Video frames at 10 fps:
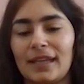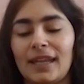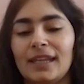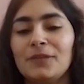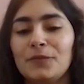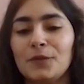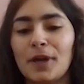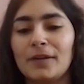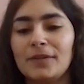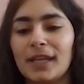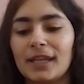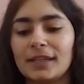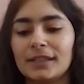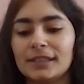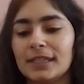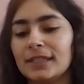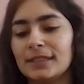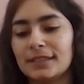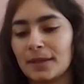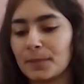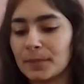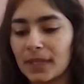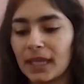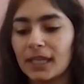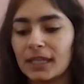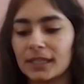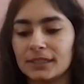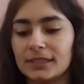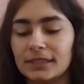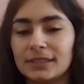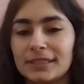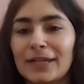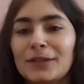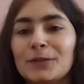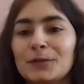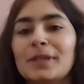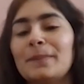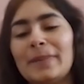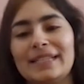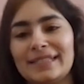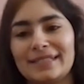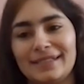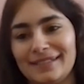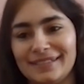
and if you have like done something, try to do the best